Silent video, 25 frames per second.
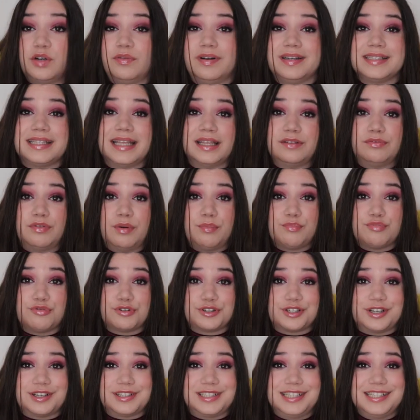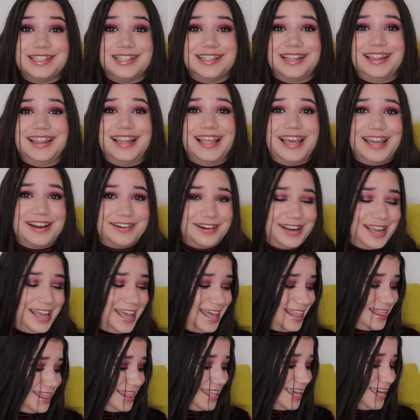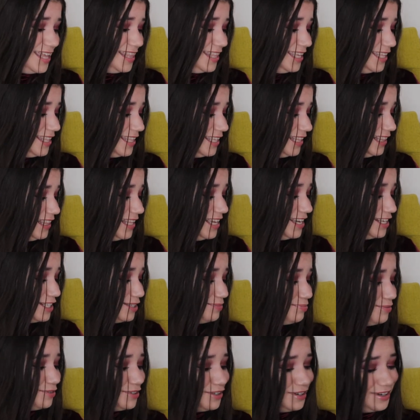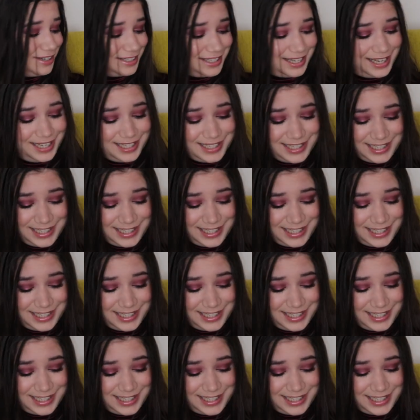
always that one product, isn't there? And then the last product I